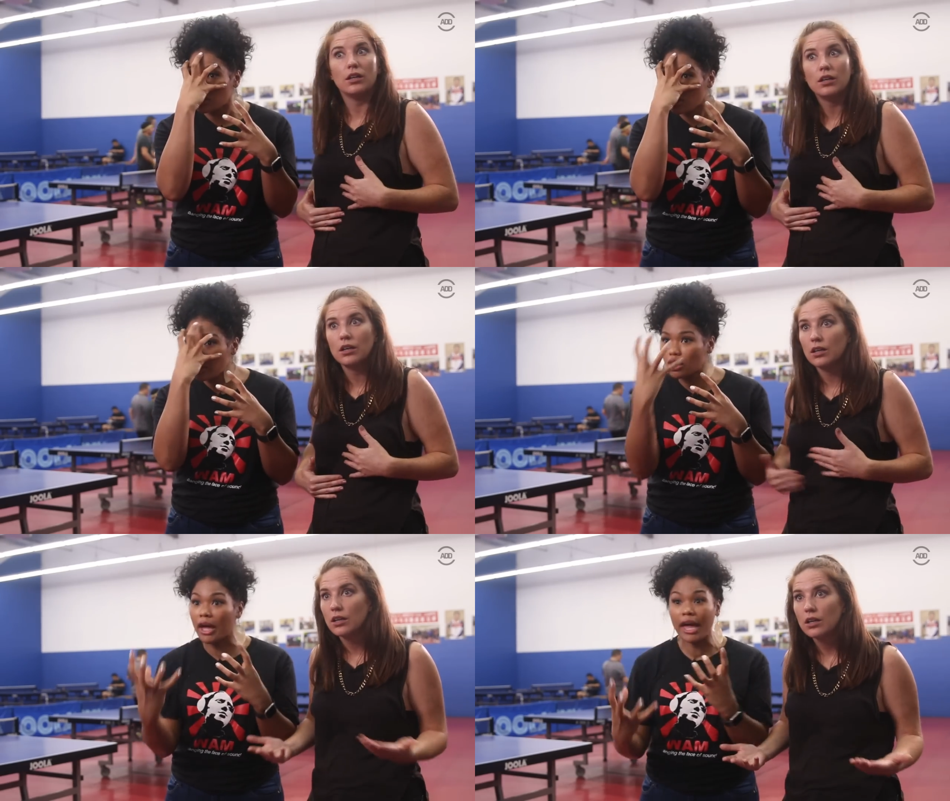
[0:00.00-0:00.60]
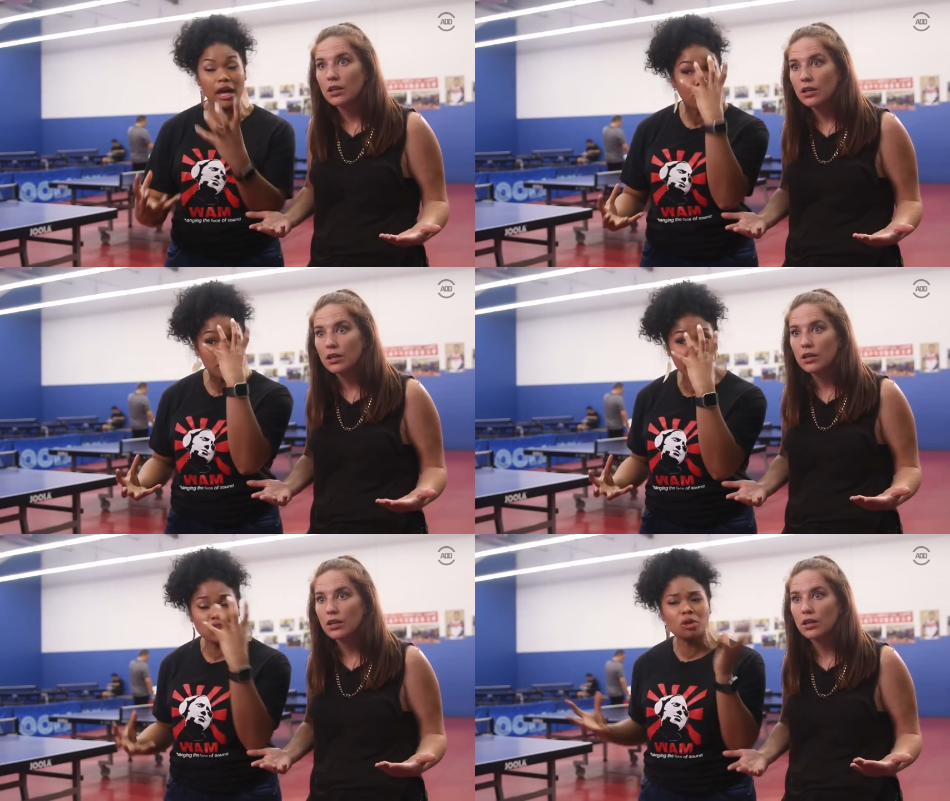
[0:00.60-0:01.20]
Speaker 1: you know, the little
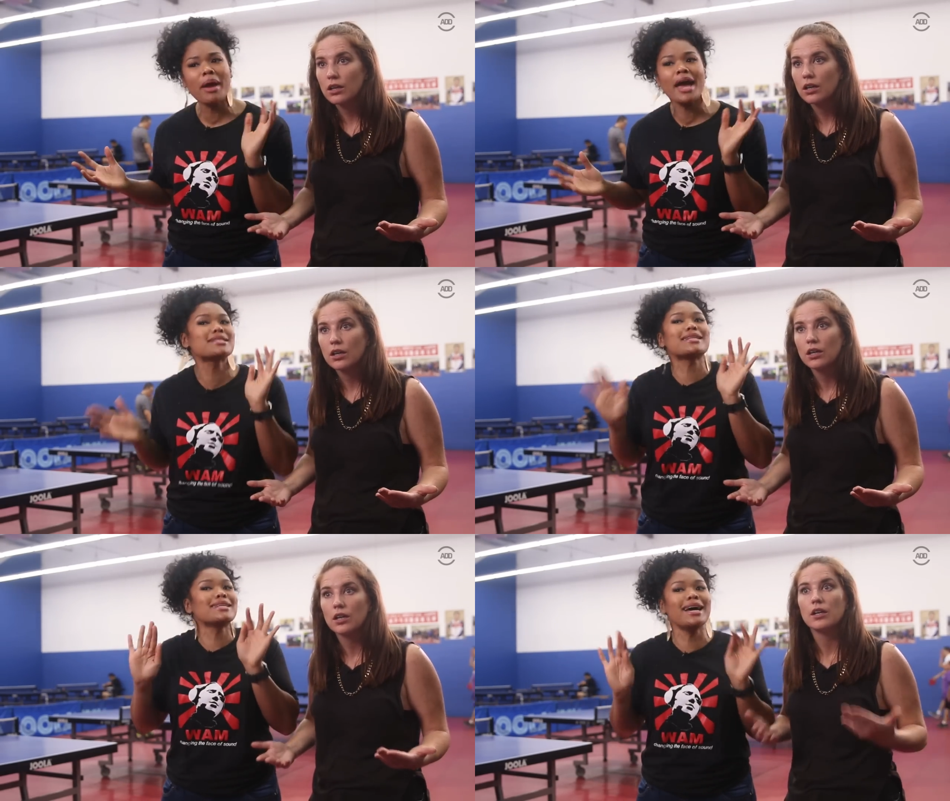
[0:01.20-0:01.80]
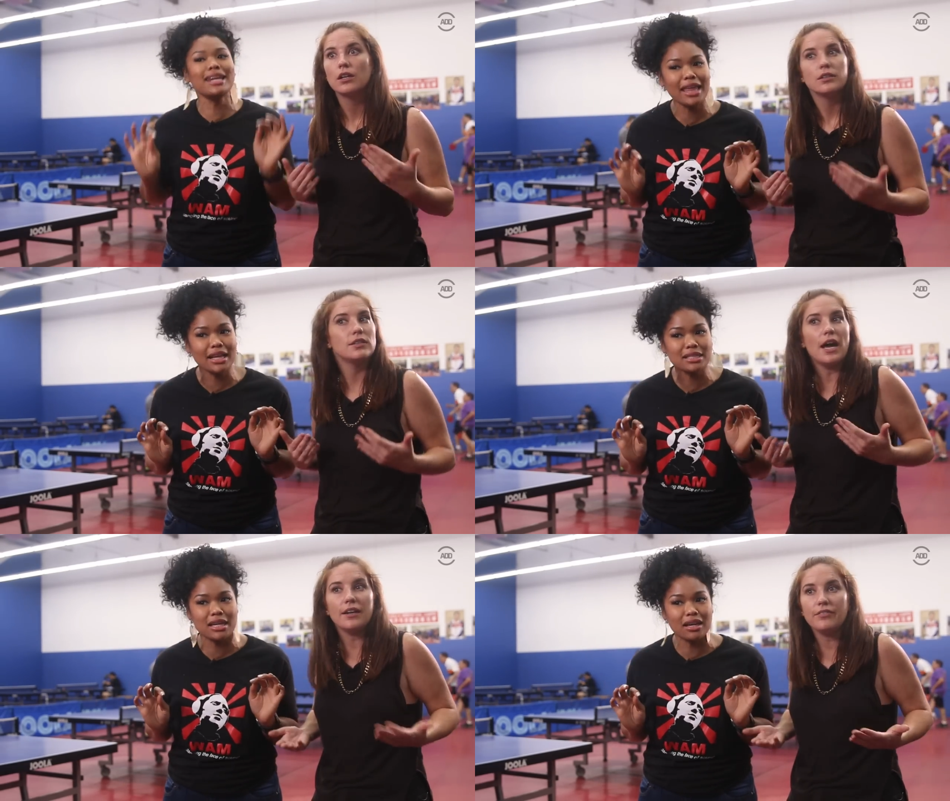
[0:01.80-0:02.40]
Hannibal Lecter mask and none
Speaker 2: of
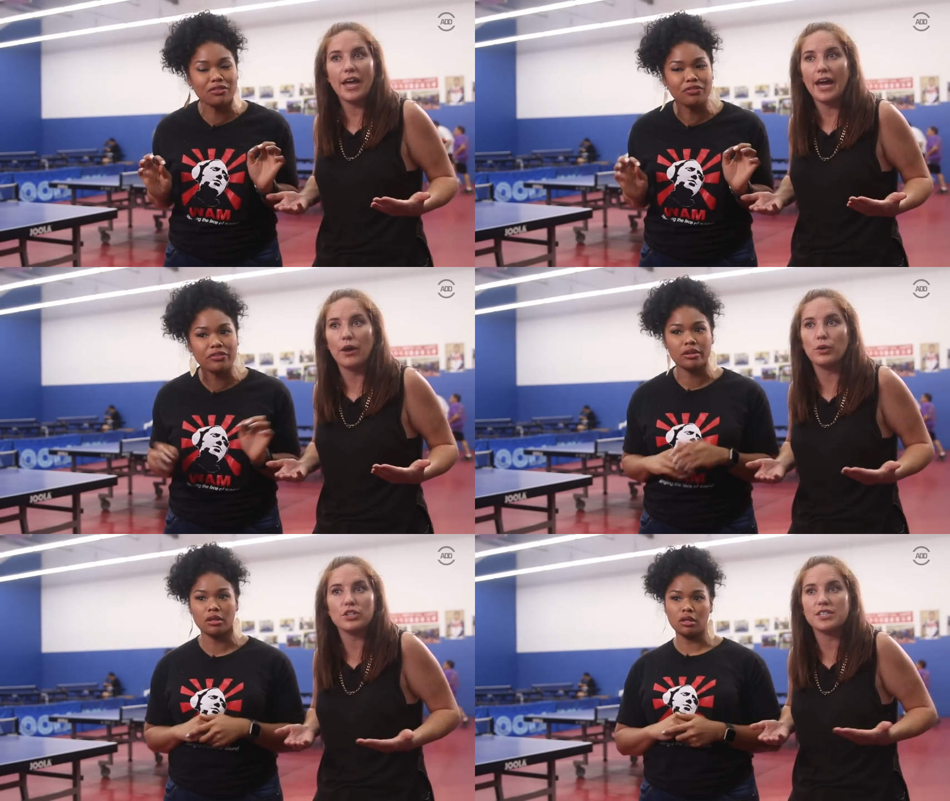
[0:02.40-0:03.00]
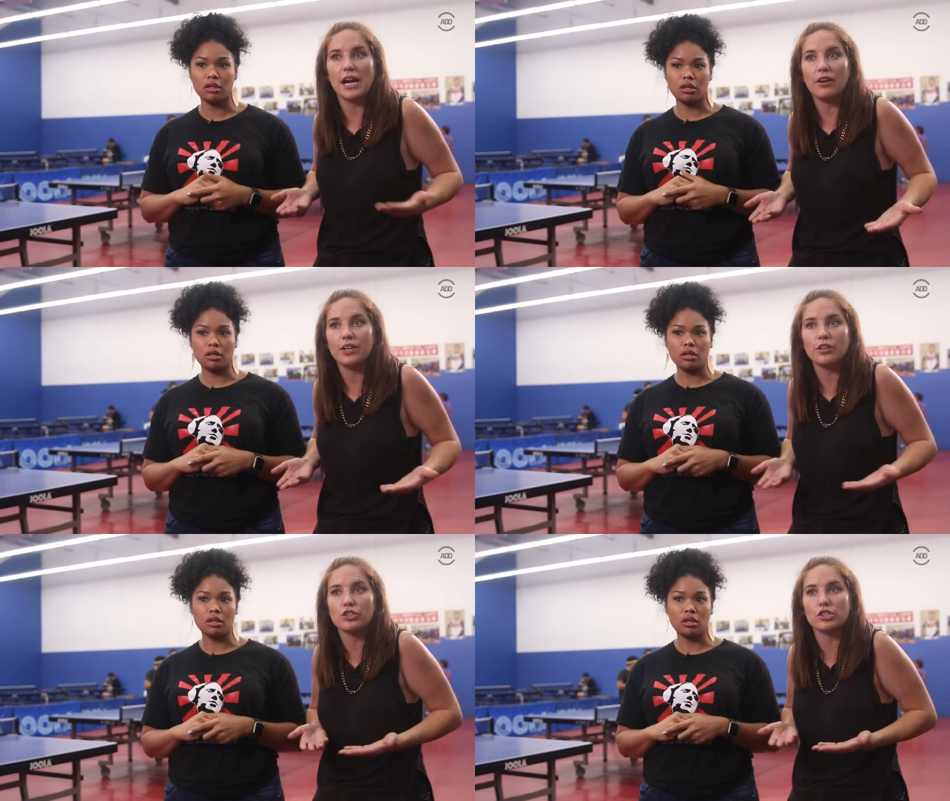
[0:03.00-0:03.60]
that None stuff. of that. We're just out
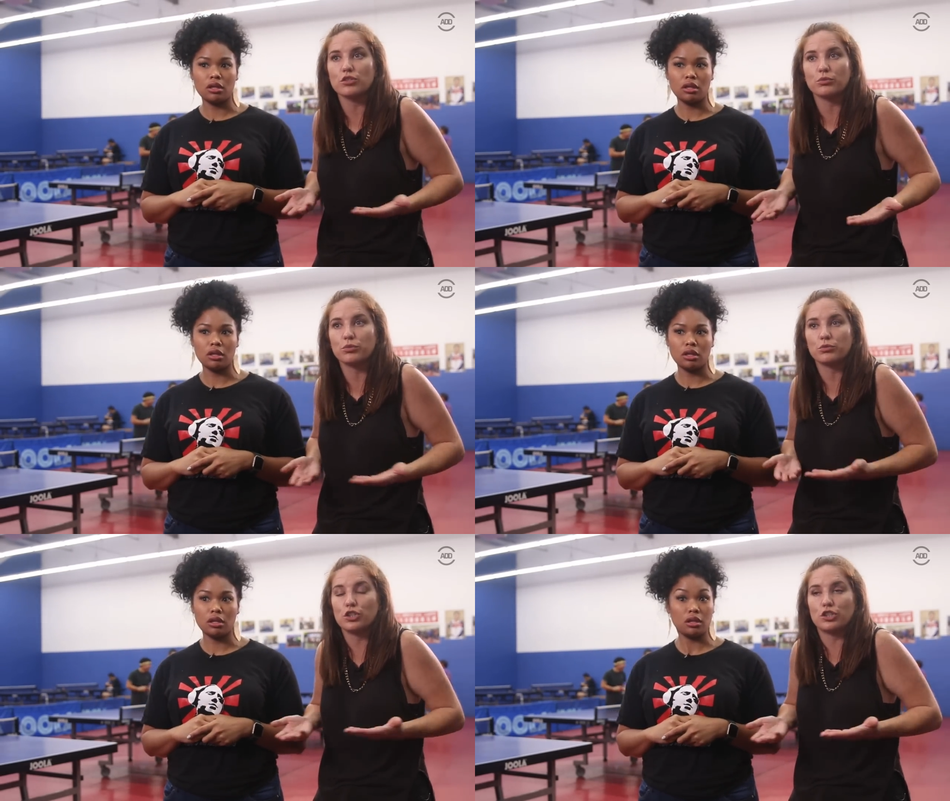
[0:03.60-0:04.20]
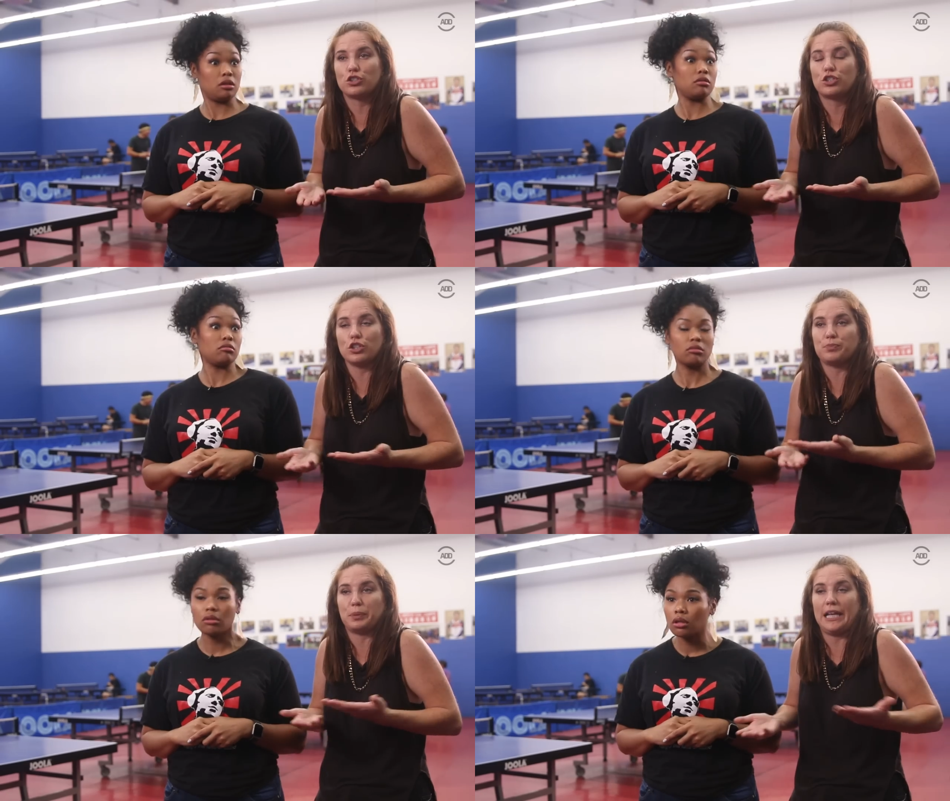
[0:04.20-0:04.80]
here just, just,
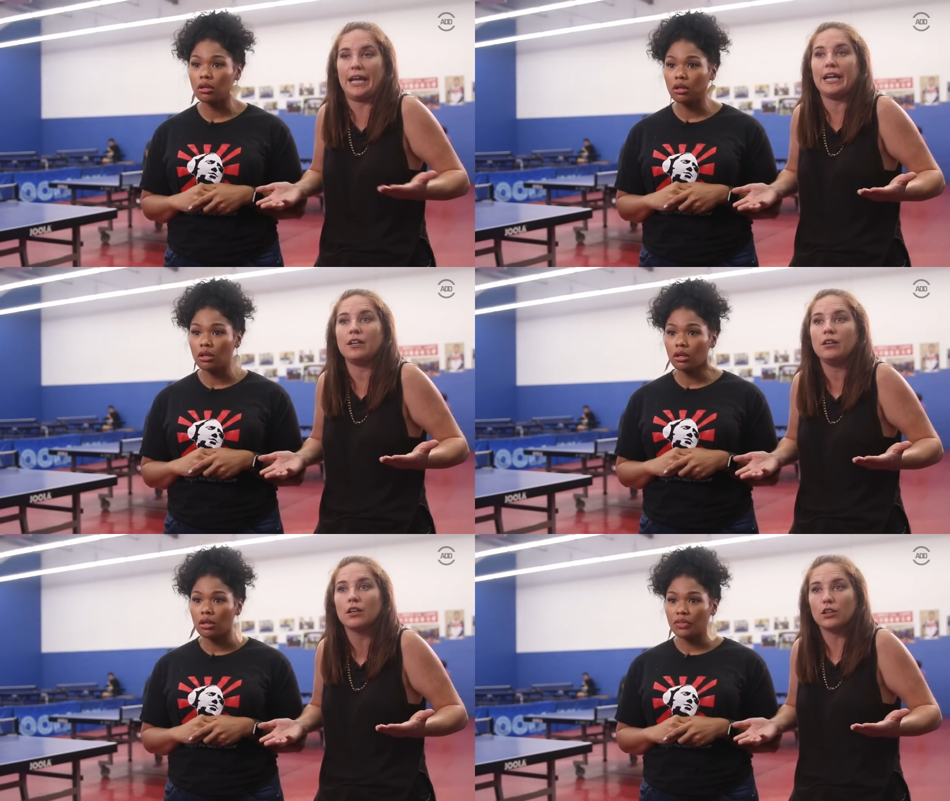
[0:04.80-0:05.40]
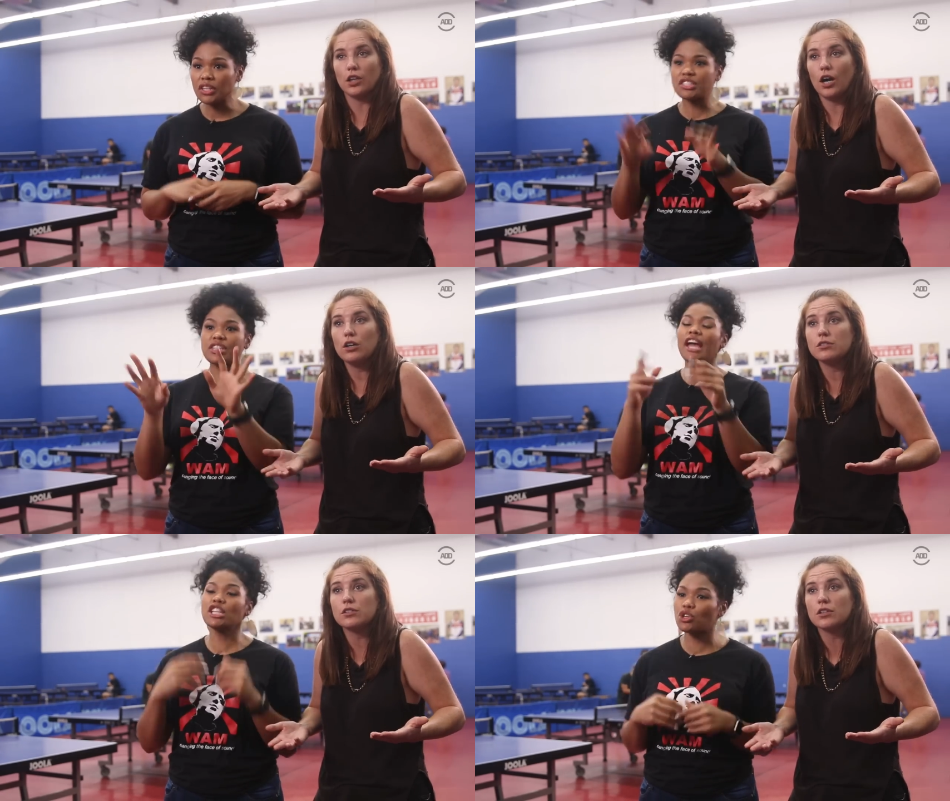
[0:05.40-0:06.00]
just playing
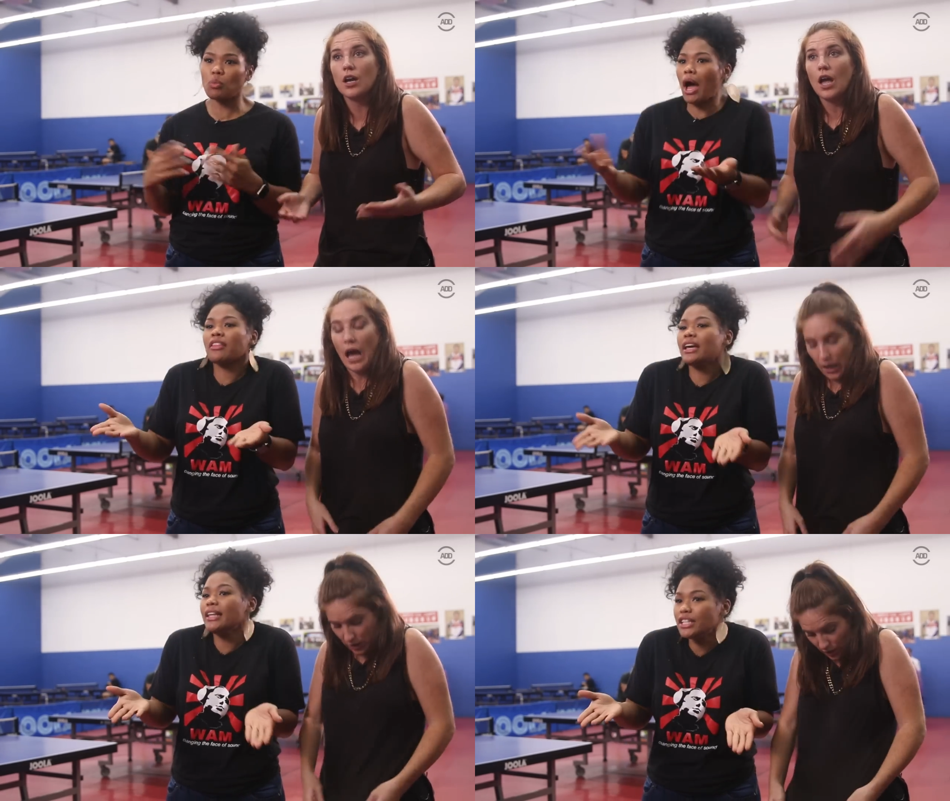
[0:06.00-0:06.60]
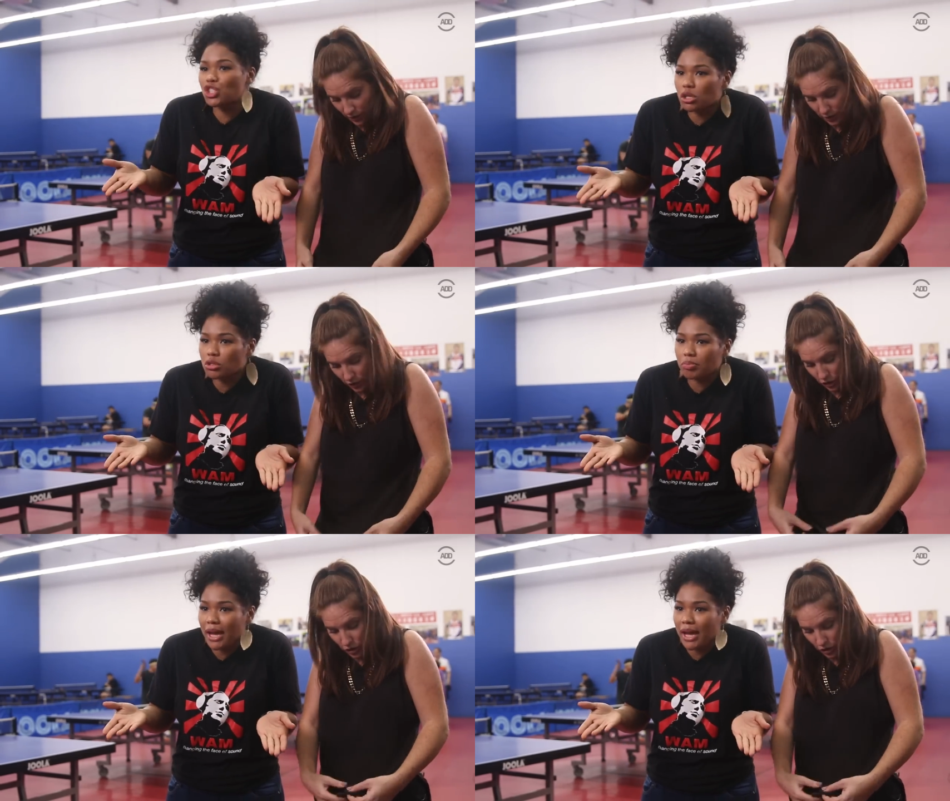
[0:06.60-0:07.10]
clothes. It's dangerous. Why are they letting children